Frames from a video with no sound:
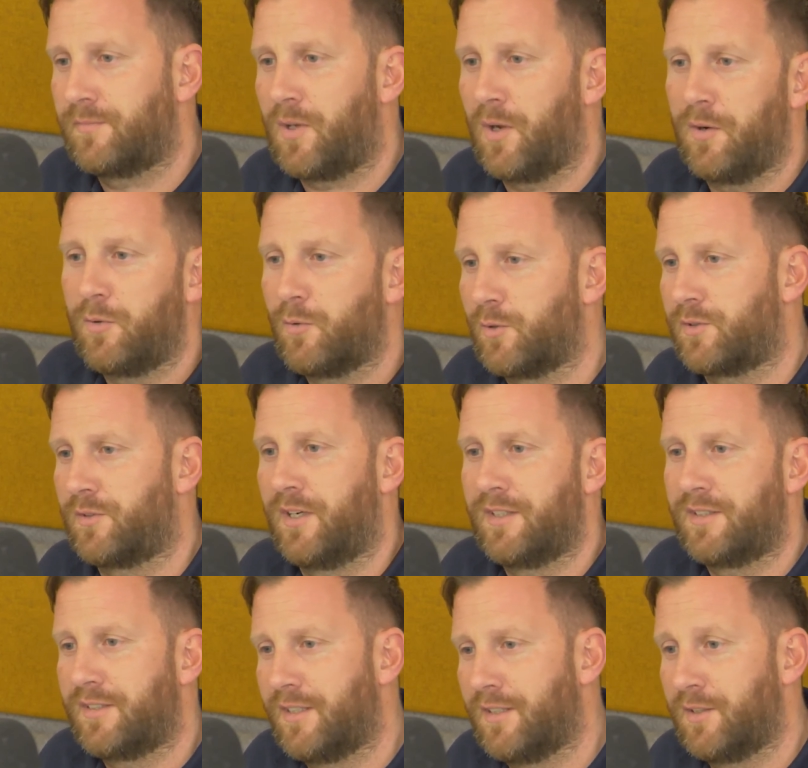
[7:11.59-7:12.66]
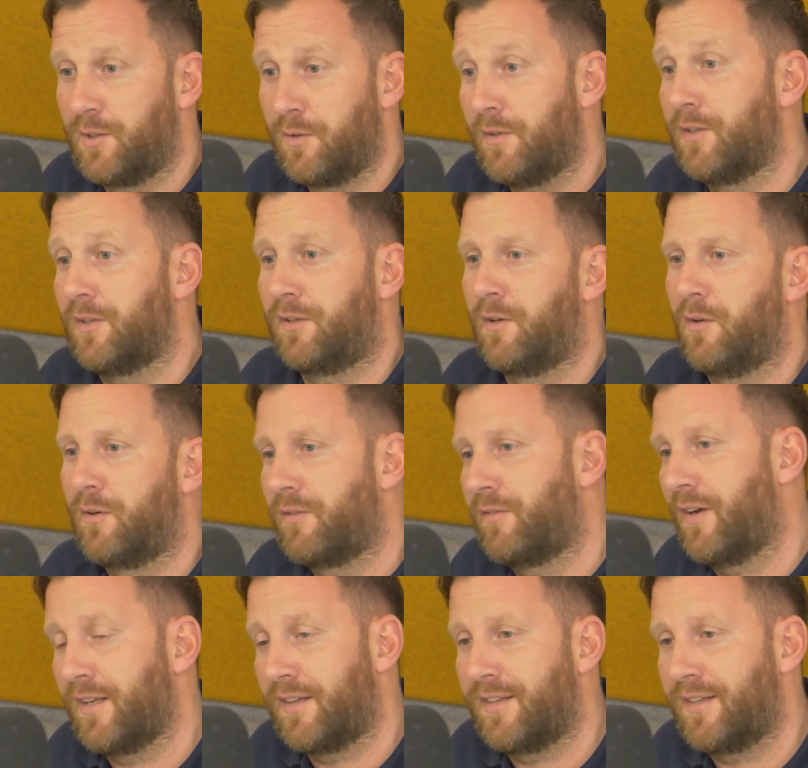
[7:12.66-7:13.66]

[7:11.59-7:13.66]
going horse racing, doing the glorified